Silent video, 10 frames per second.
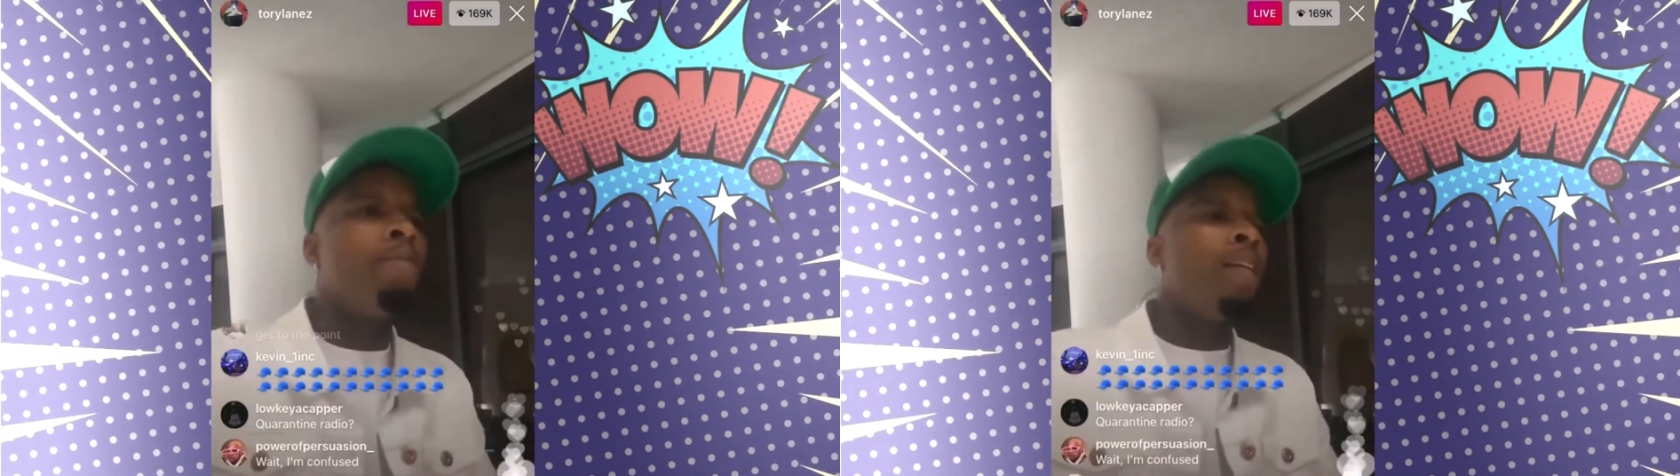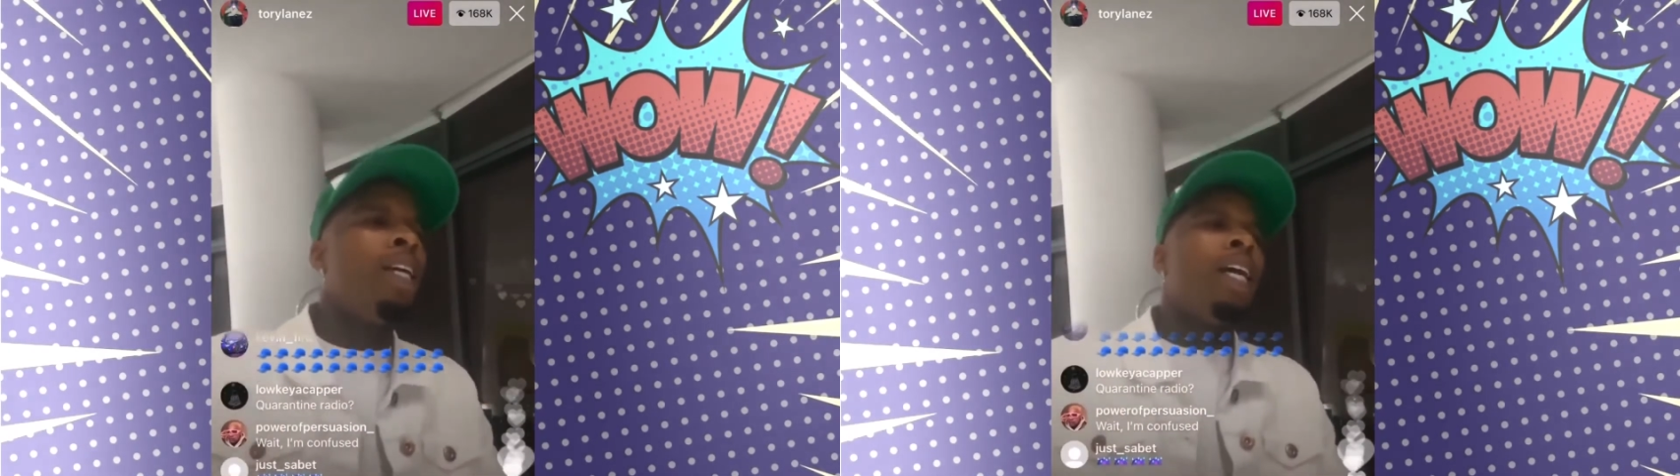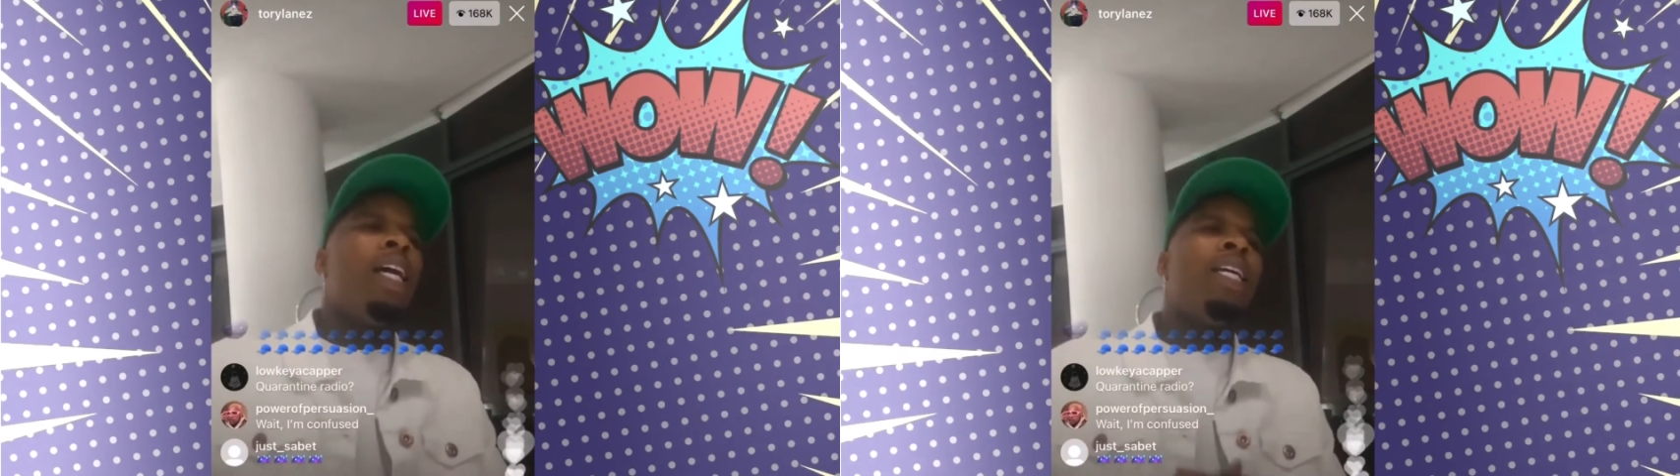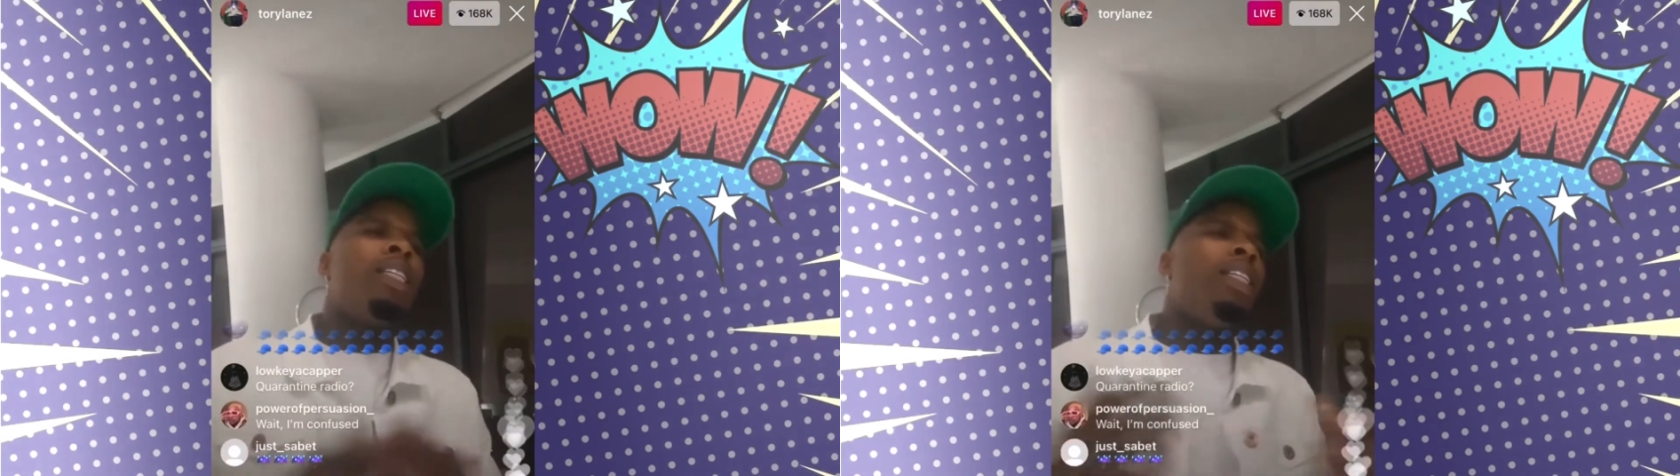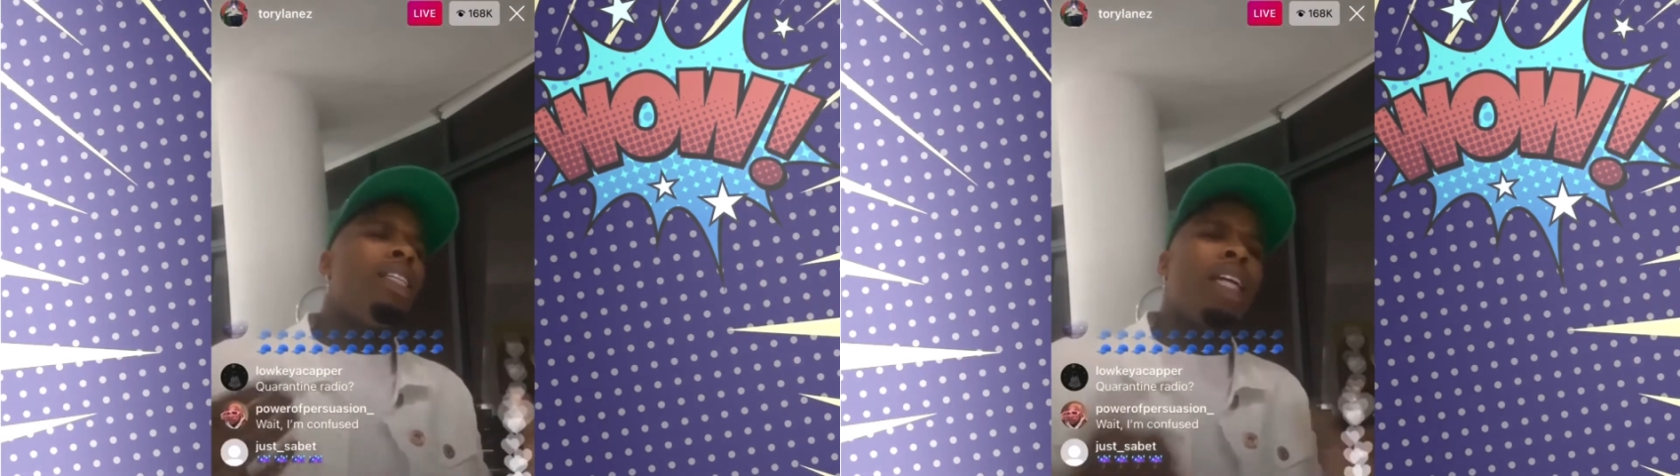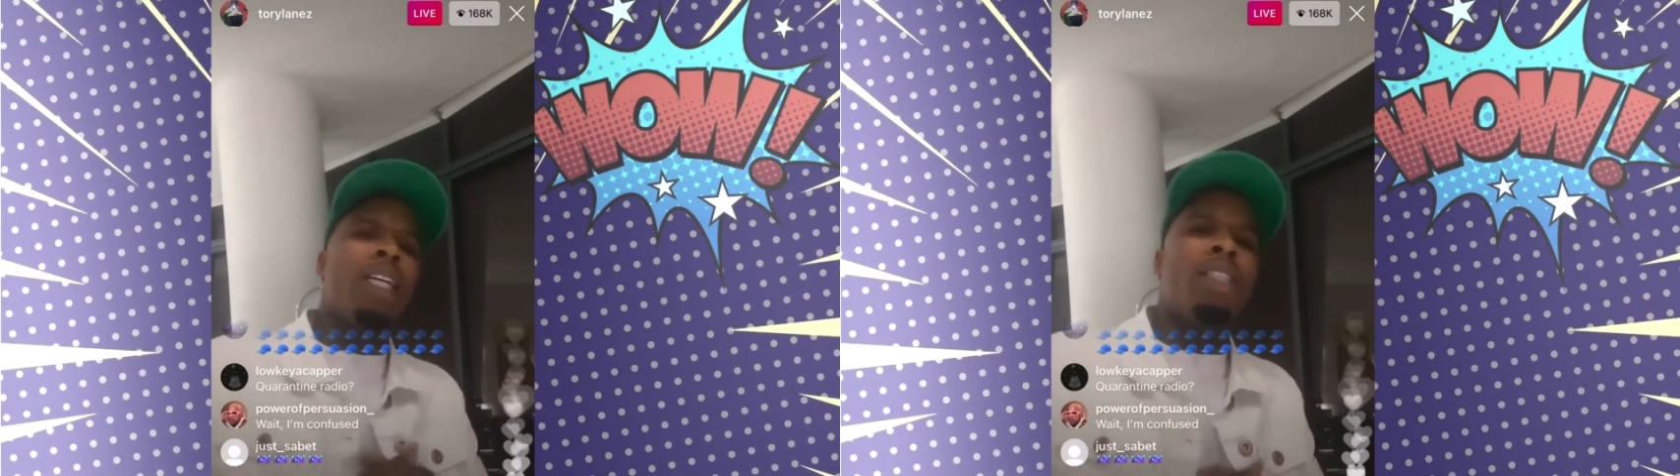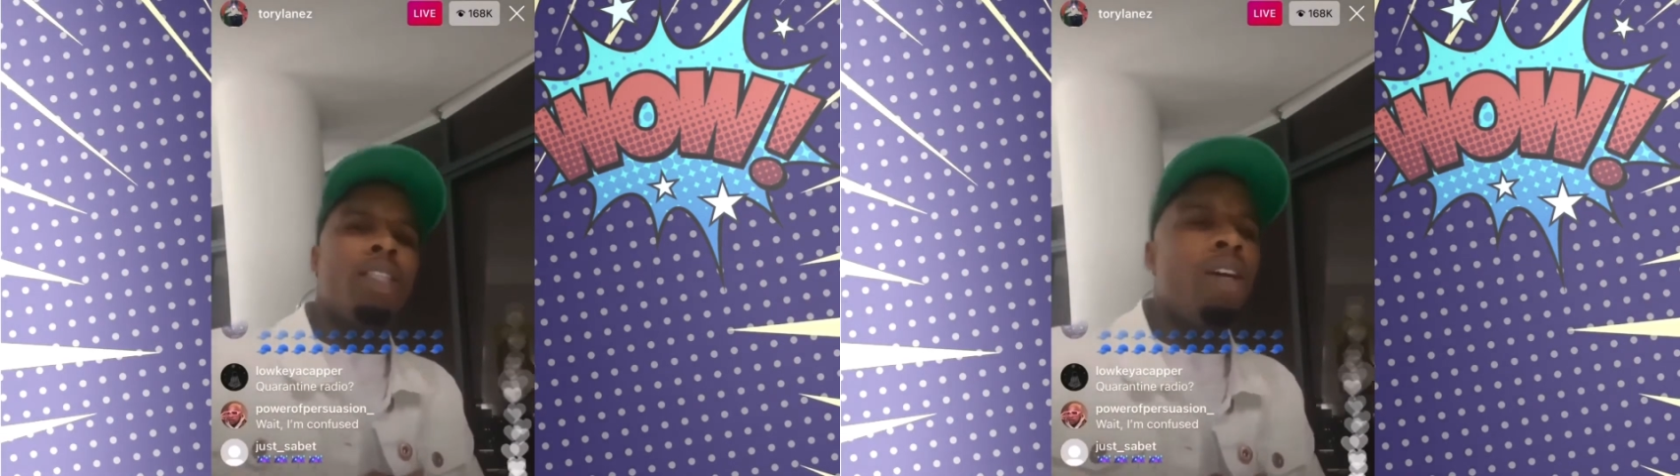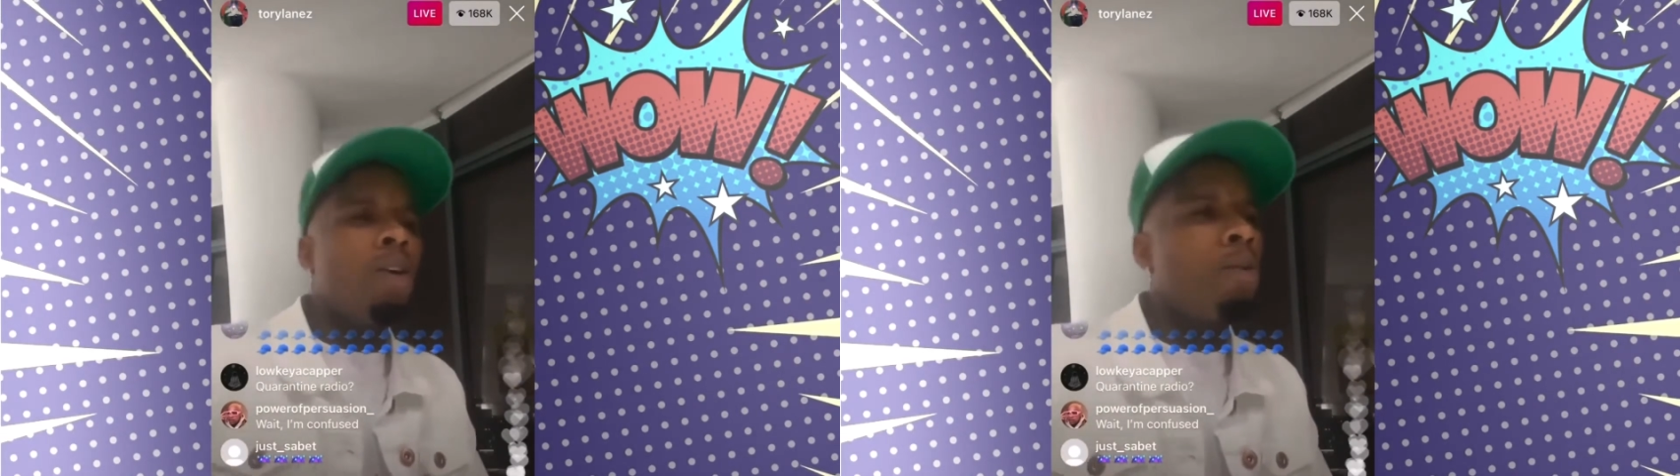Also that Roc Nation
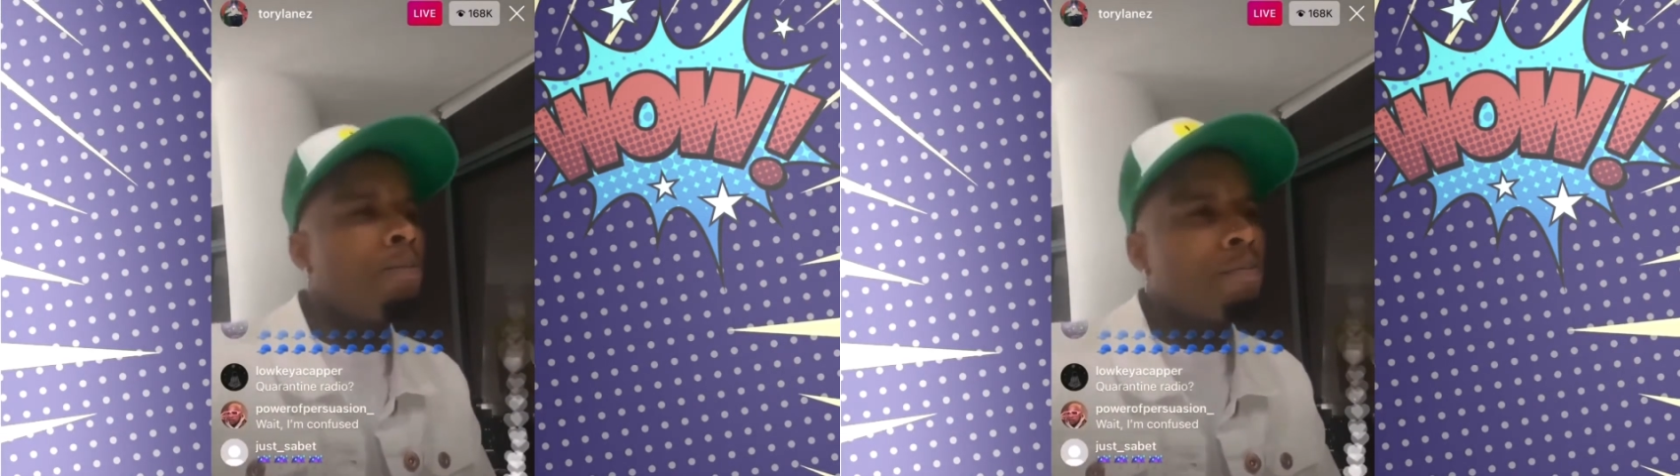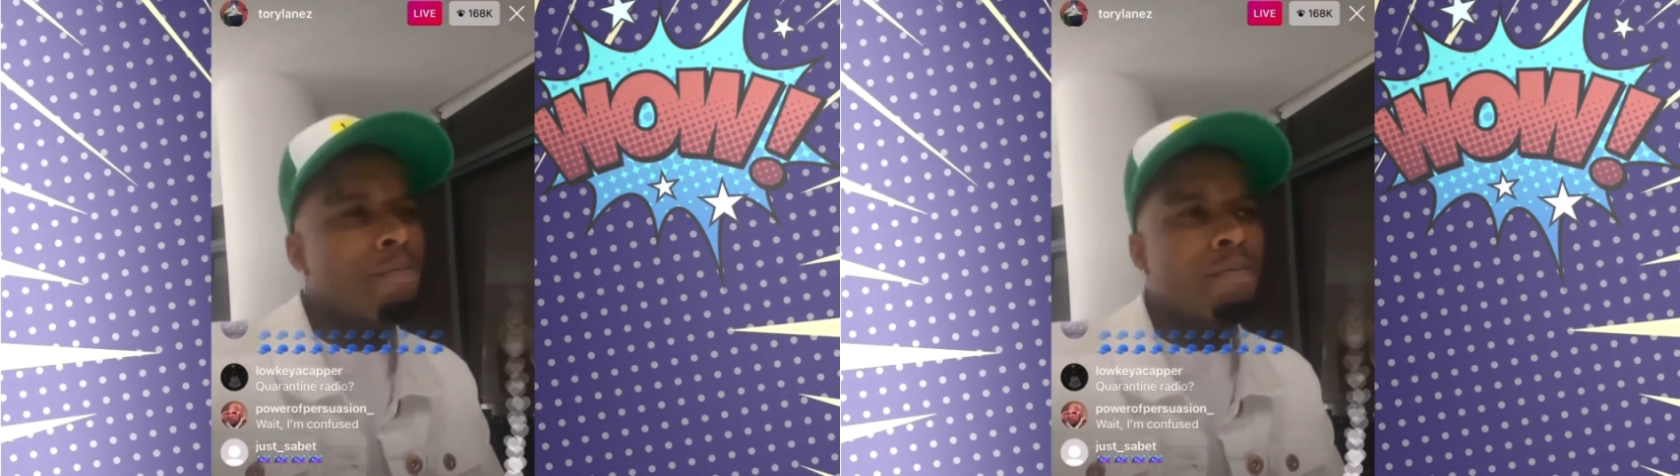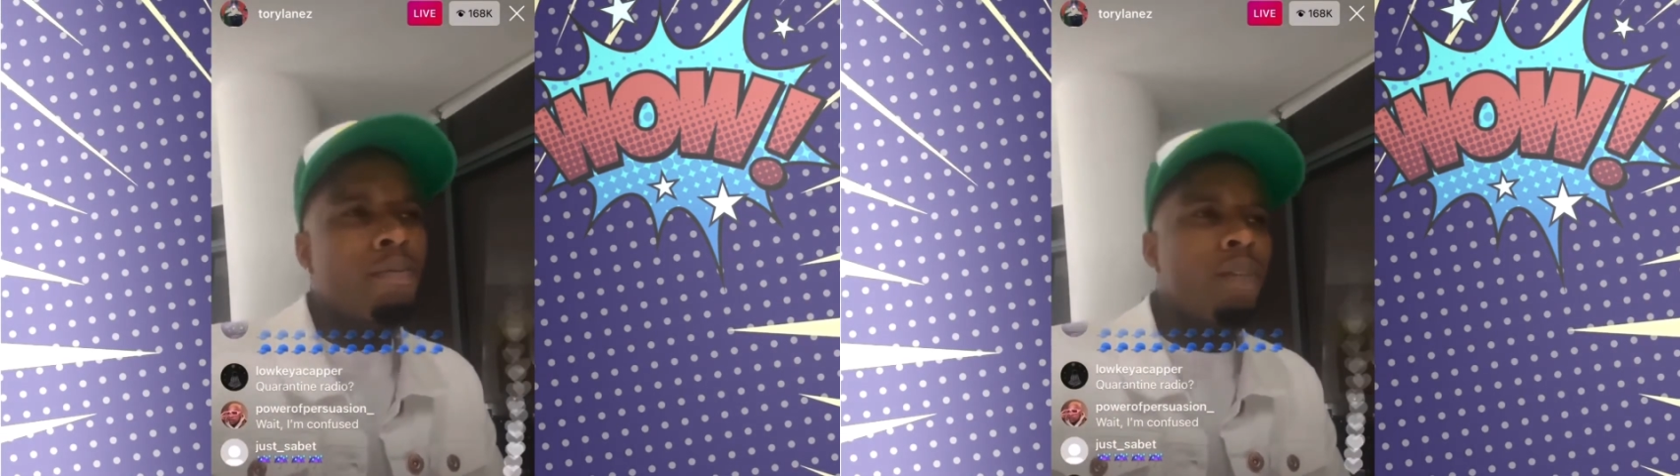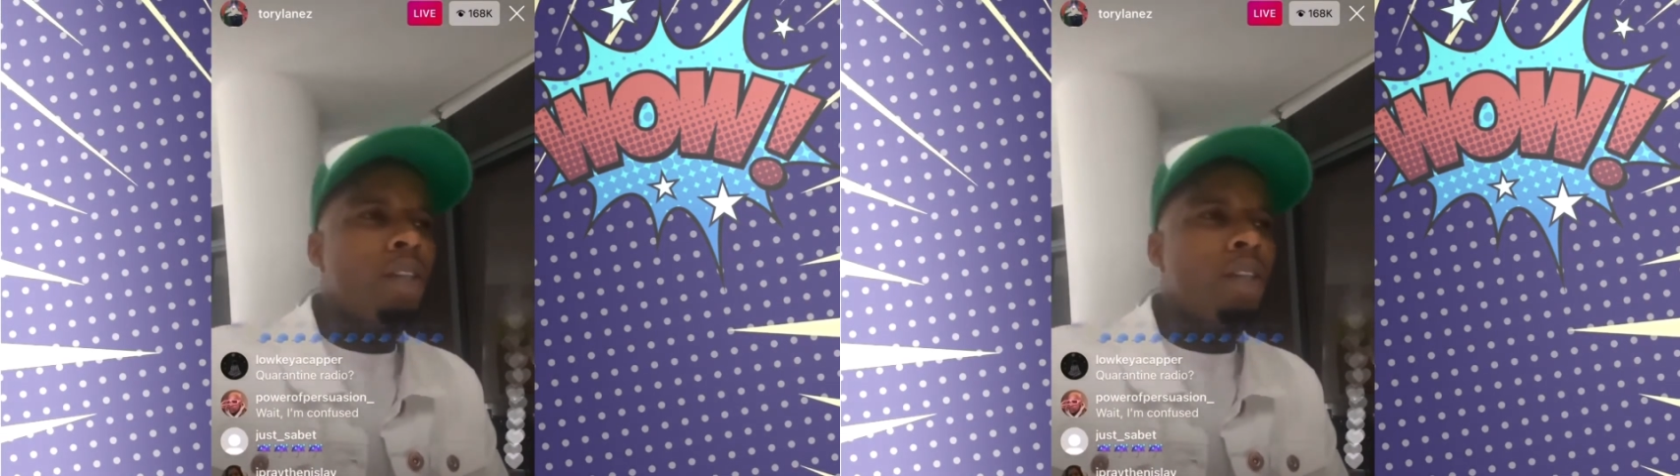advised him